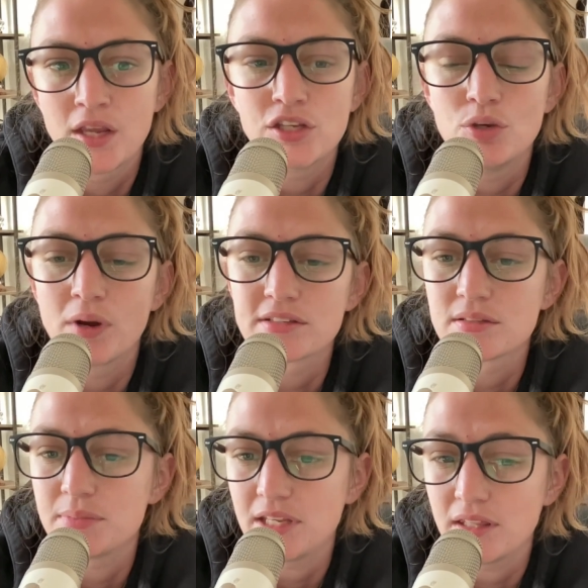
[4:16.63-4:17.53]
You want to
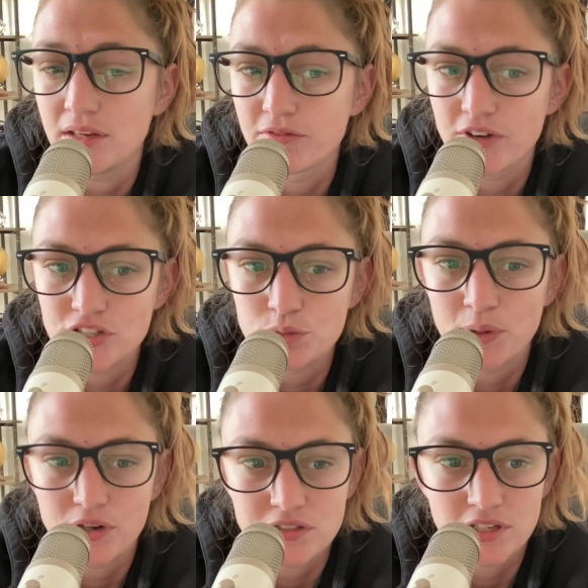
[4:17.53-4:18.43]
be the first
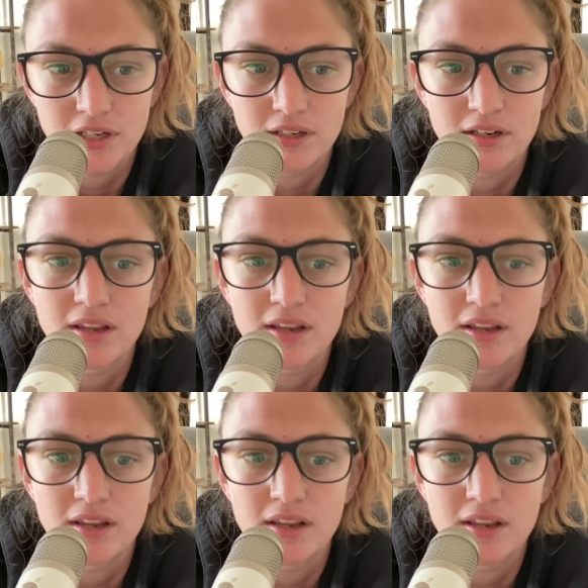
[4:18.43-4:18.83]
person